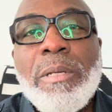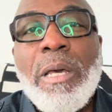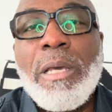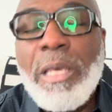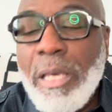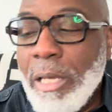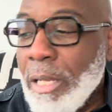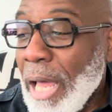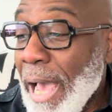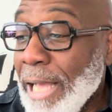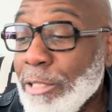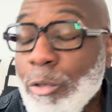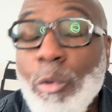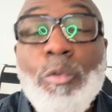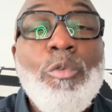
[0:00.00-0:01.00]
Again, I
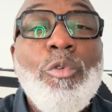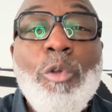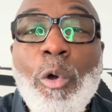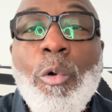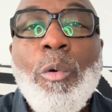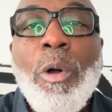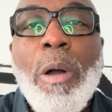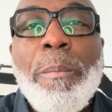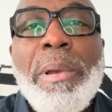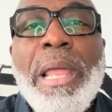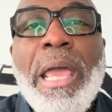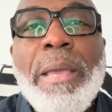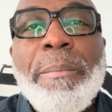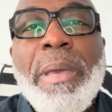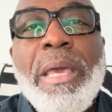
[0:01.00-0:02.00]
don't know a
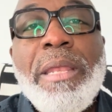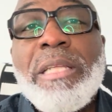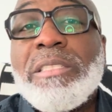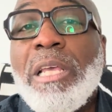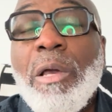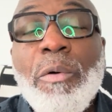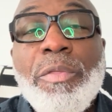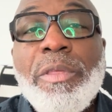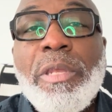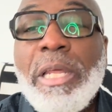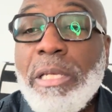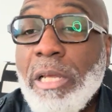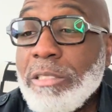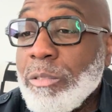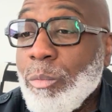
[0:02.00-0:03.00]
black man that's healthy that
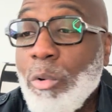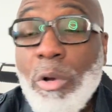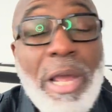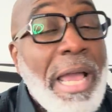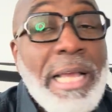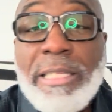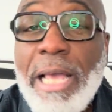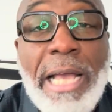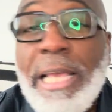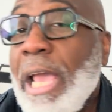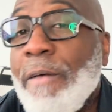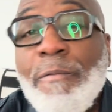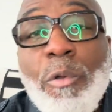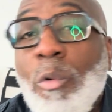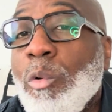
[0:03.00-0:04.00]
doesn't work. I
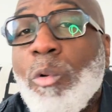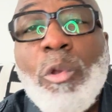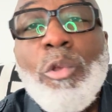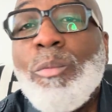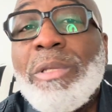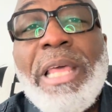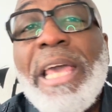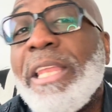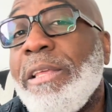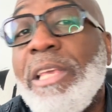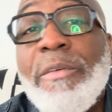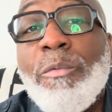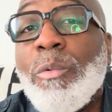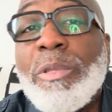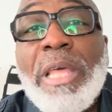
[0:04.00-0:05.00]
have no clue what that,
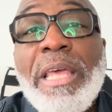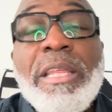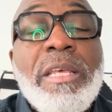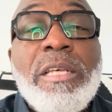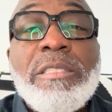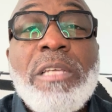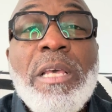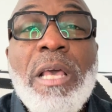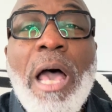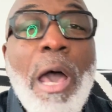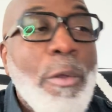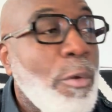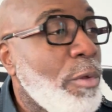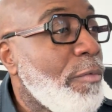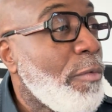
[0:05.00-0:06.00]
even what that is. I
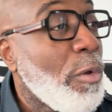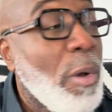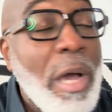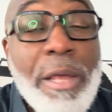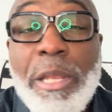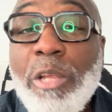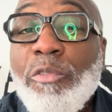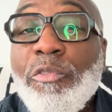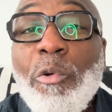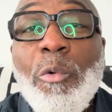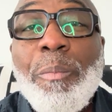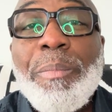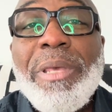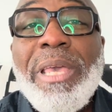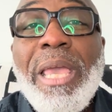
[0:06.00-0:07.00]
don't even know how that
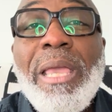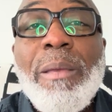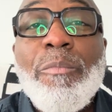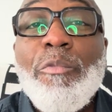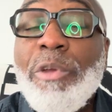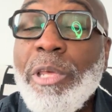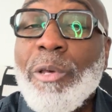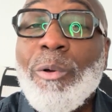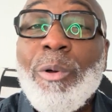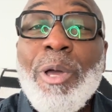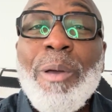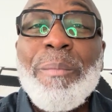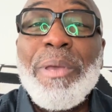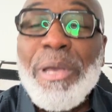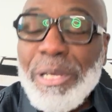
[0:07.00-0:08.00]
trope became real,
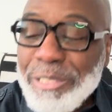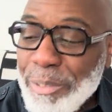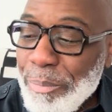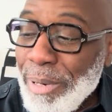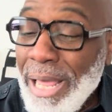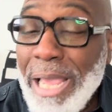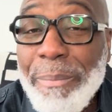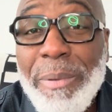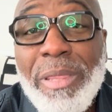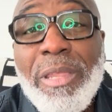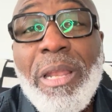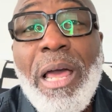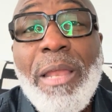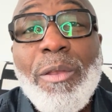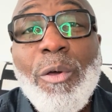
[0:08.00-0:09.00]
because the black men that
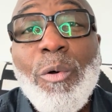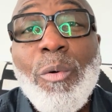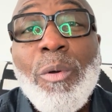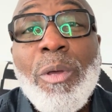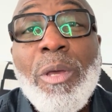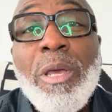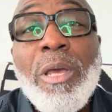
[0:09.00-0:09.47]
I know,